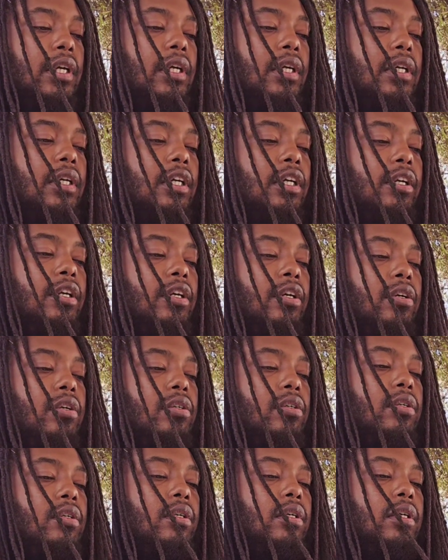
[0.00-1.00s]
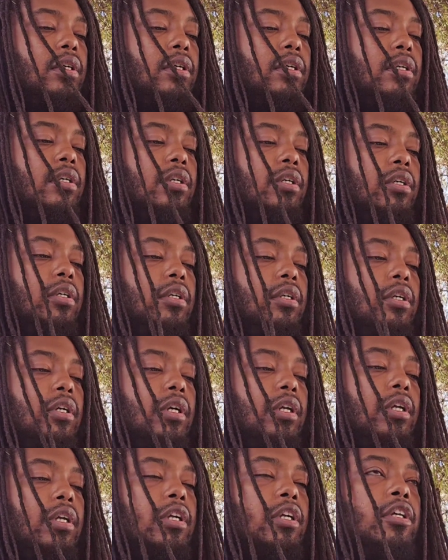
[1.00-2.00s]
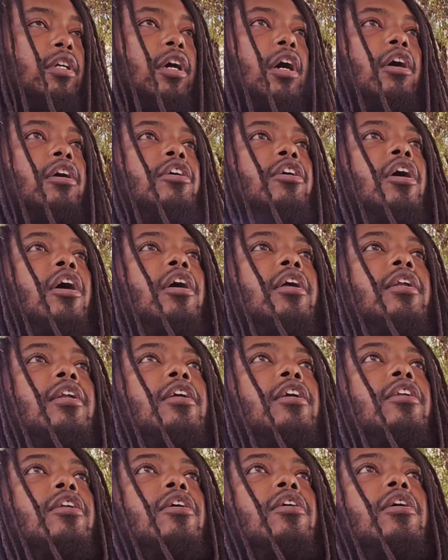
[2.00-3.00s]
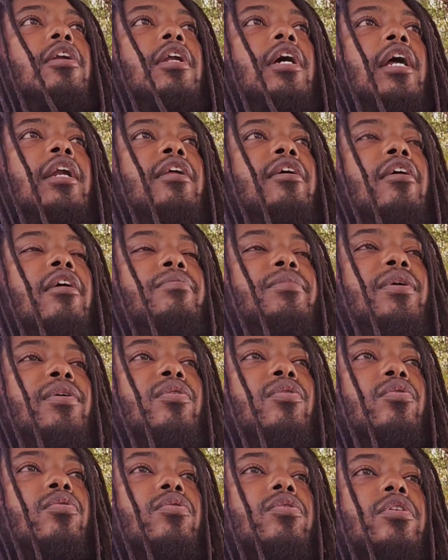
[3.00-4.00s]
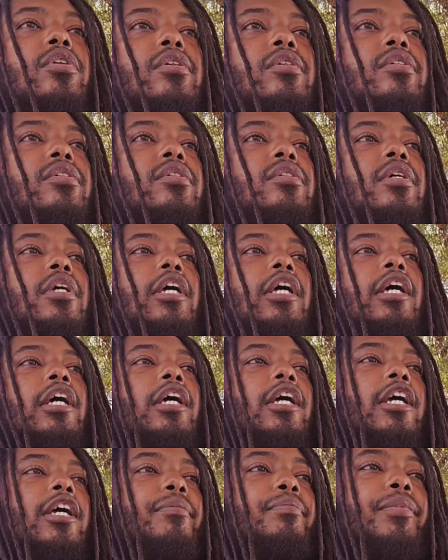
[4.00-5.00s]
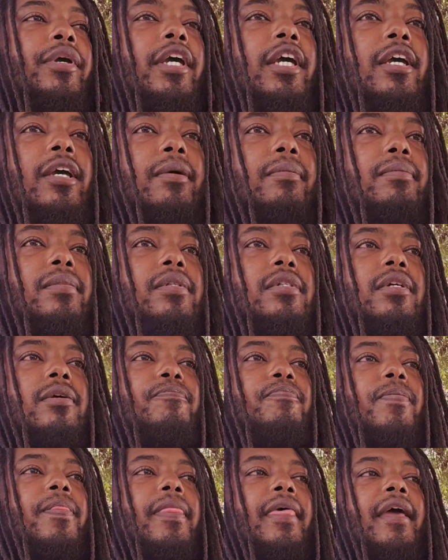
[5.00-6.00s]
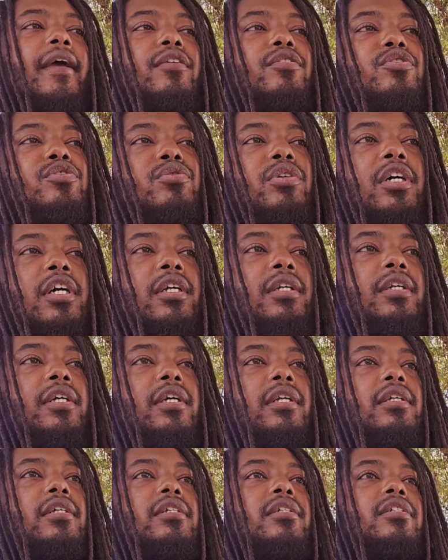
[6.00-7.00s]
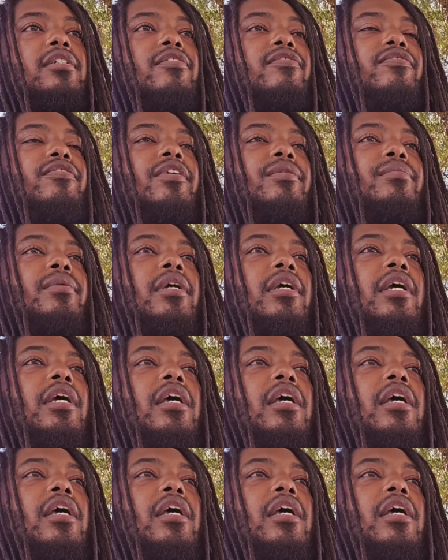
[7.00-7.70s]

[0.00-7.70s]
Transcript: You know, a lot of y'all be whores and pimps and drug dealers. You feel me?